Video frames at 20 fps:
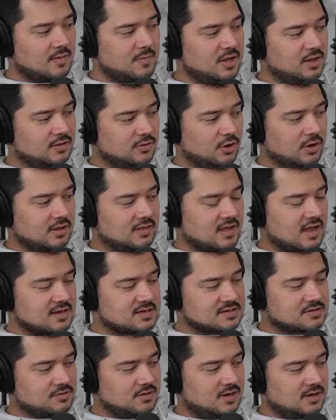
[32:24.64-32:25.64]
I mean, look at
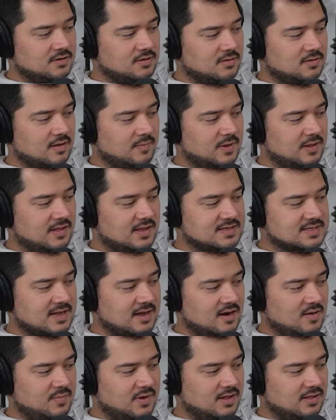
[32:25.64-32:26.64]
that screen, dude. I mean, that's
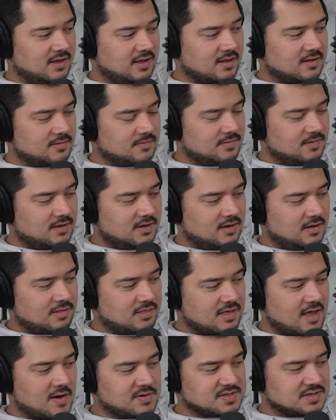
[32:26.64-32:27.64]
got to be like a
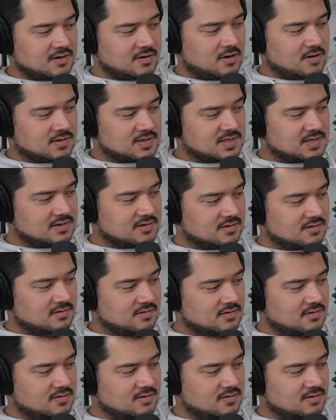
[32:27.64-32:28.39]
thousand hertz.